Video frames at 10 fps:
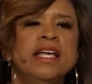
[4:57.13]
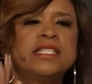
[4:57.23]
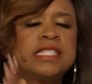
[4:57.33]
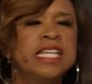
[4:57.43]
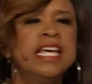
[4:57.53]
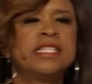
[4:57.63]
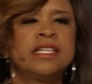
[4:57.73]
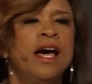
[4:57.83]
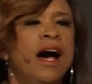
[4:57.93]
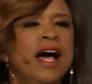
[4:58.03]
is
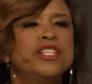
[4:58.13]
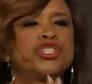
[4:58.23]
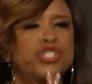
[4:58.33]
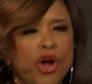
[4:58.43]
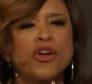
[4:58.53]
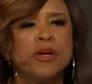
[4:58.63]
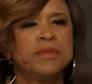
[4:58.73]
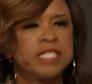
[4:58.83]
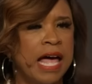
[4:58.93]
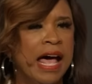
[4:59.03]
this
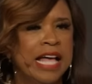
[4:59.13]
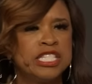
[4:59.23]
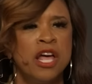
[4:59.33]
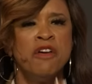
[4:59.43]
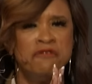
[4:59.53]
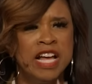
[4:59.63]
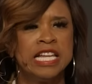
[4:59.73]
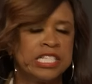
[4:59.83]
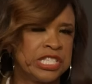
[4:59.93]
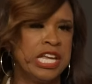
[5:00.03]
uncircumcised
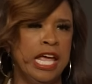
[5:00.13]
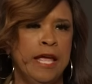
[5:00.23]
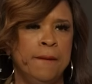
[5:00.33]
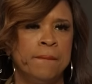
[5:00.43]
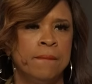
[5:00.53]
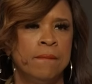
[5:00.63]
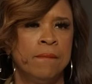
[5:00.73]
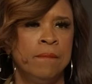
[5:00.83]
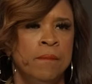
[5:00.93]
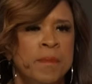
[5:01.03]
Philistine,
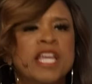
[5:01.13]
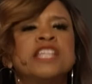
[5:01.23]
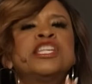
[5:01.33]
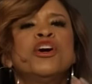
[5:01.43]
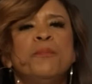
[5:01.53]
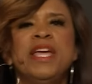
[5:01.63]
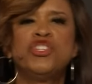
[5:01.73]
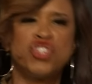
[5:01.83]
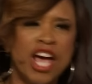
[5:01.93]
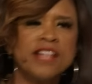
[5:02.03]
because he'll
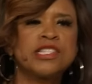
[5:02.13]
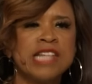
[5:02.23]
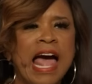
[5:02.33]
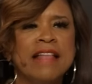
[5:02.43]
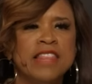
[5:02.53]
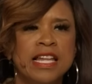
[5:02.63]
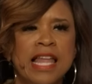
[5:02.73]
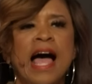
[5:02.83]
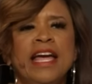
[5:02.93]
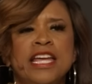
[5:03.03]
be just like the
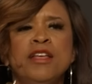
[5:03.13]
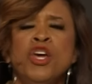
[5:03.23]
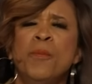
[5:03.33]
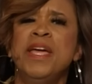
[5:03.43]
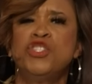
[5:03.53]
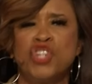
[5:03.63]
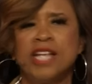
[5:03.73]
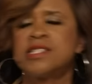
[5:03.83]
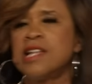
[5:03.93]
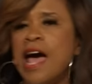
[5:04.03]
lion and he'll be
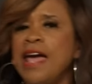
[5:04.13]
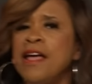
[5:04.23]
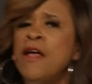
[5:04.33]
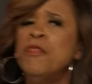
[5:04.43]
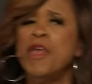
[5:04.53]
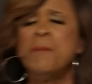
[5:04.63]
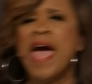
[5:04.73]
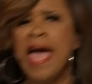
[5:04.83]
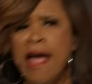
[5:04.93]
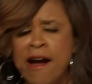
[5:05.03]
just like the
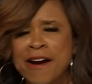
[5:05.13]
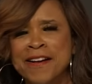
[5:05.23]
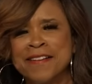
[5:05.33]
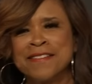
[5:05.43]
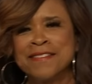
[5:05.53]
bear.